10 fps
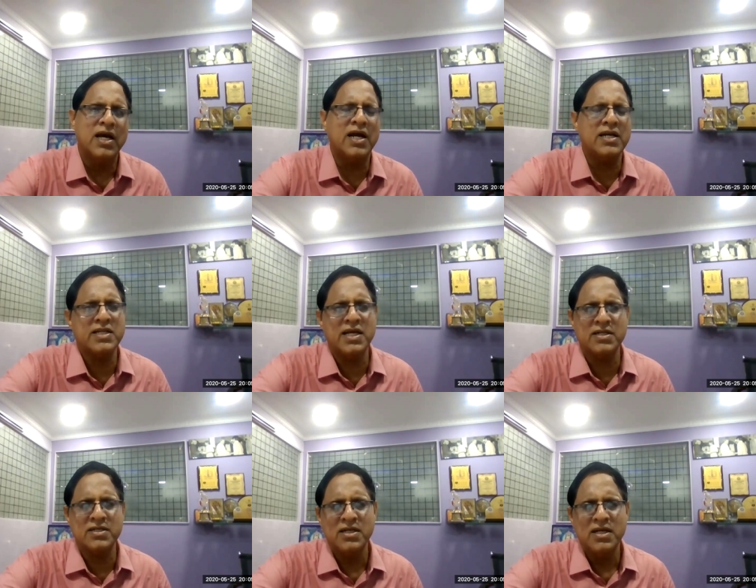And
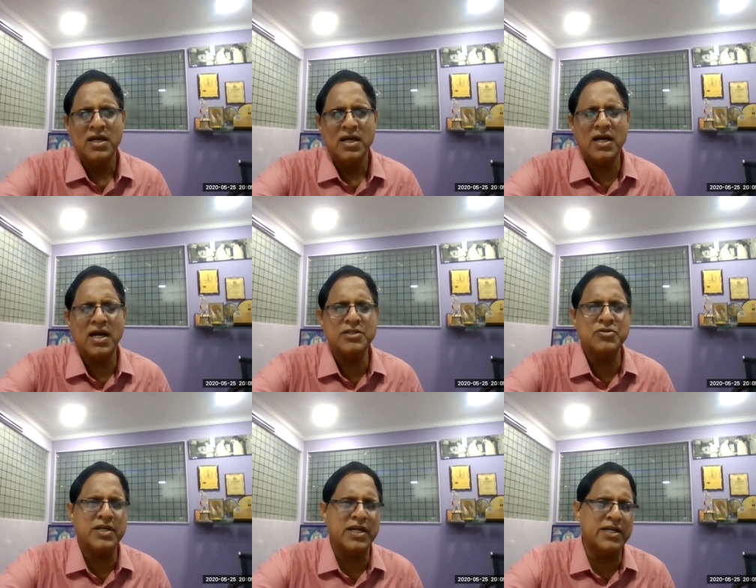then
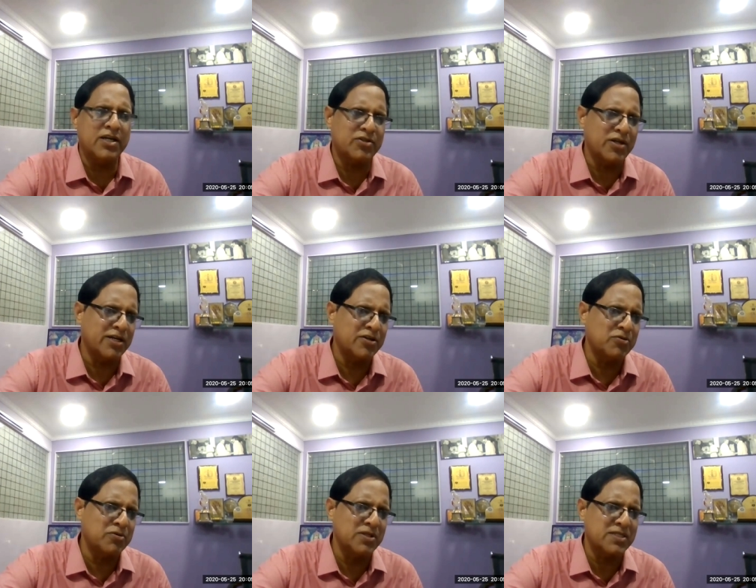adjudicating authority
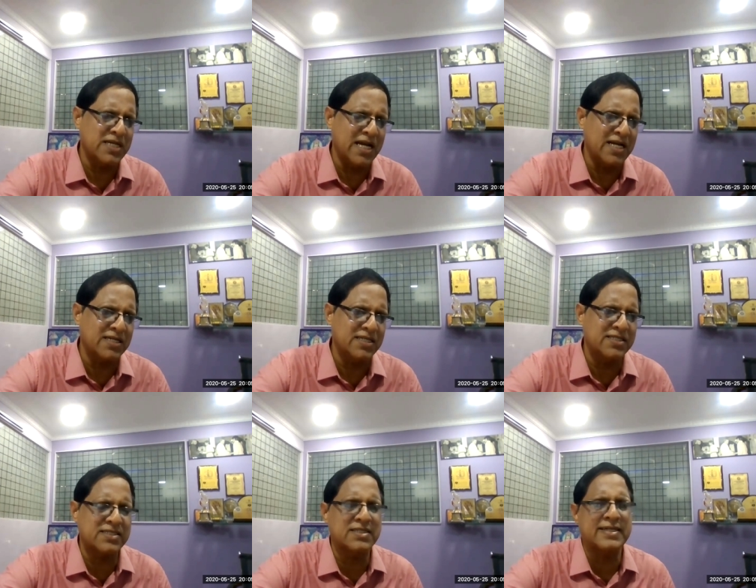took the stand.
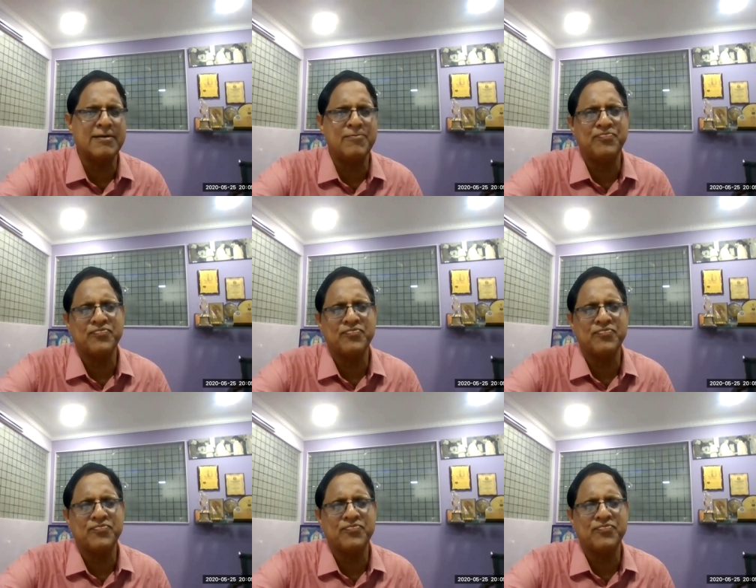This uh,